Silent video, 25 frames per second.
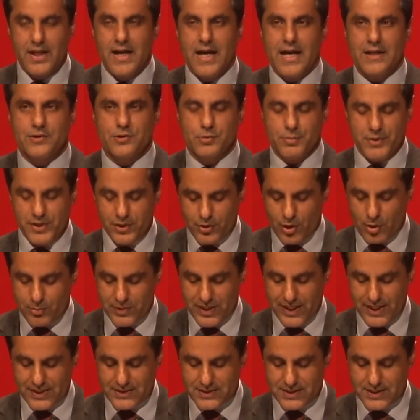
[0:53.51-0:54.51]
and to be
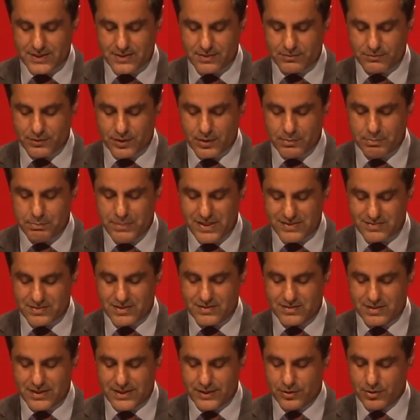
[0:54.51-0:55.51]
nominated for the
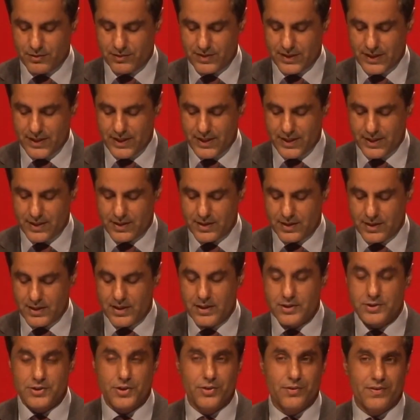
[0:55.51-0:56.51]
Business Leader of the Year
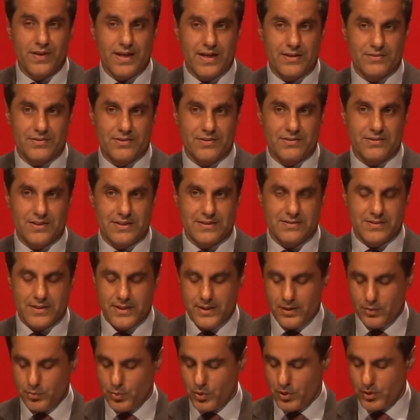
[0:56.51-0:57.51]

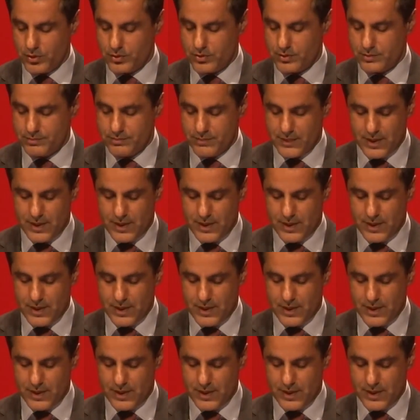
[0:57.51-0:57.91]
2016 Awards